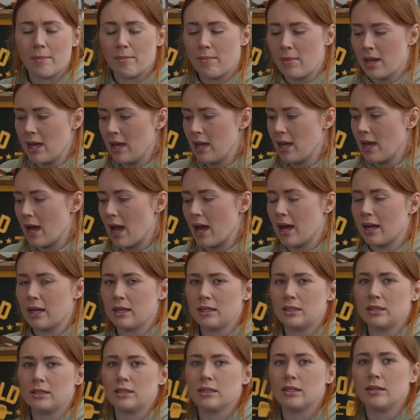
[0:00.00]
Me
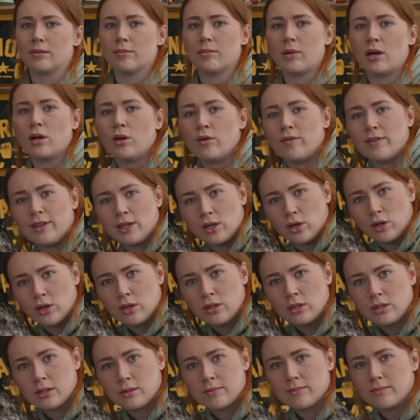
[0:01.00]
and my lovely
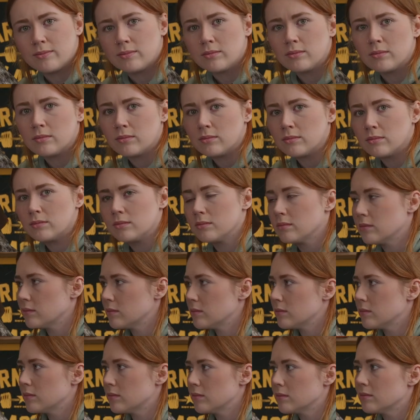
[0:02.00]
Gus,
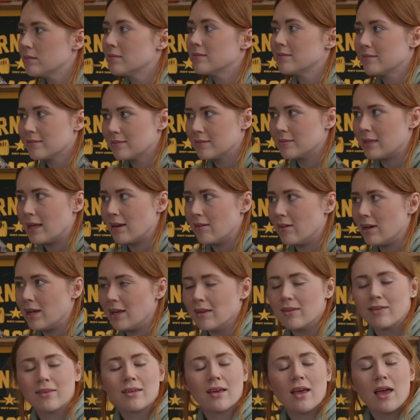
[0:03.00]
there he
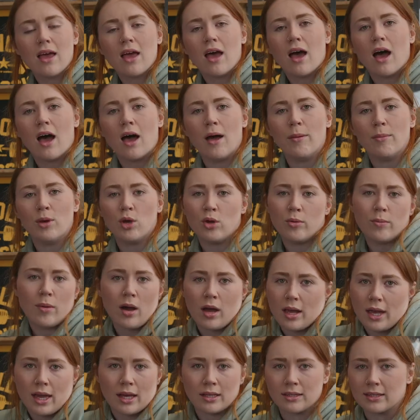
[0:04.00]
is, who
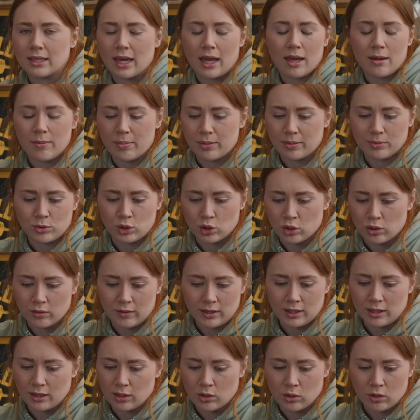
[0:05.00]
might escape
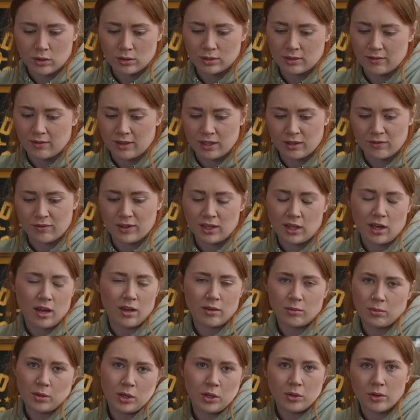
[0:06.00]
during the course of this
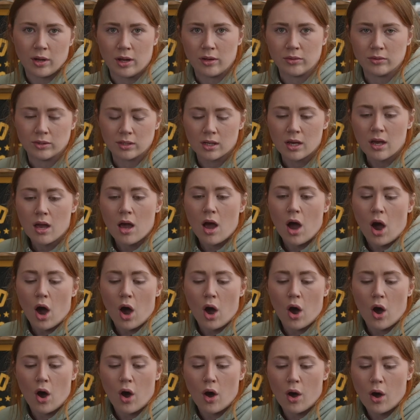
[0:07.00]
video, who knows,
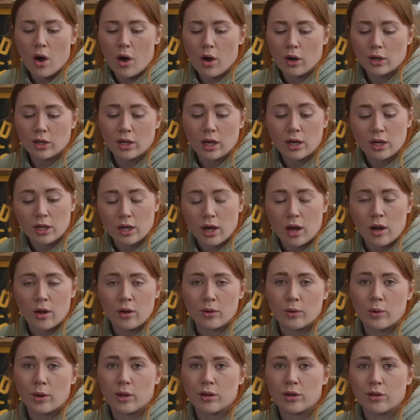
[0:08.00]
are going to
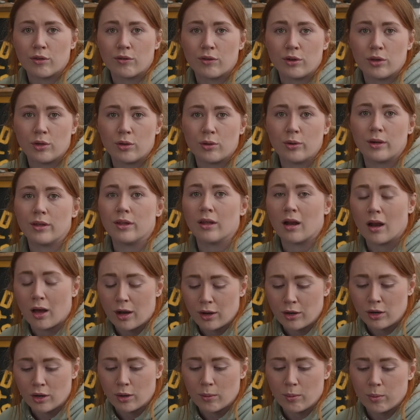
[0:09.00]
go through the
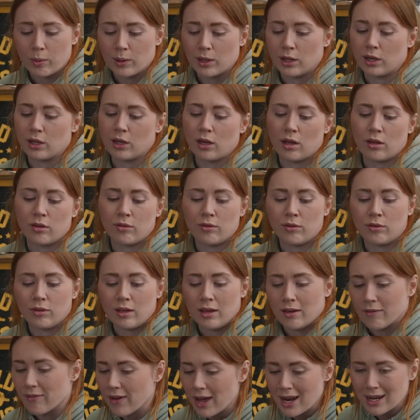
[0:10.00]
lineup. We're going to go through
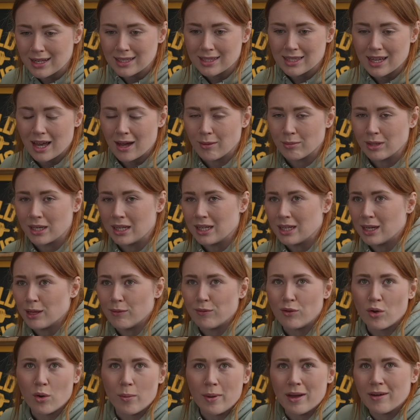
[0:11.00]
the events. I'm going to
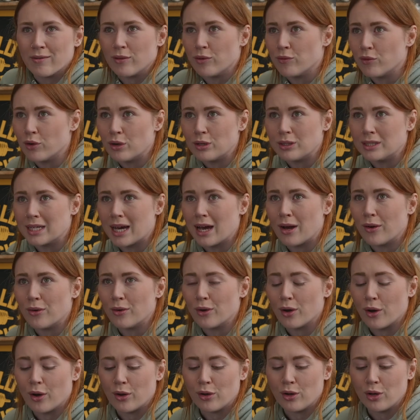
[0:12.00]
give you a bit of a
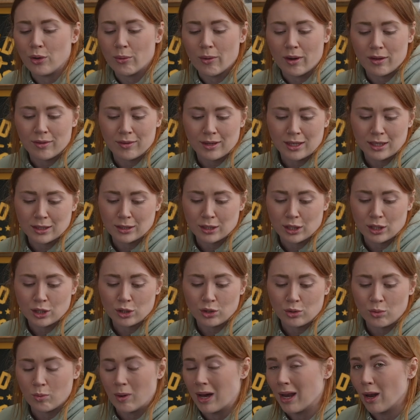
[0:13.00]
rundown on who I think is going to
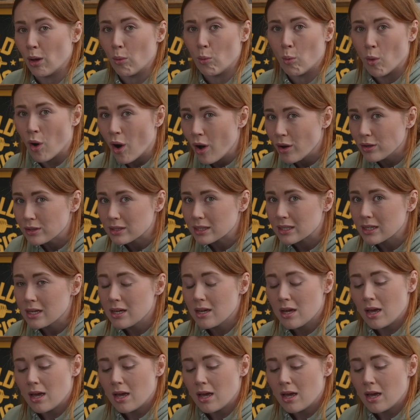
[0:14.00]
do well on what,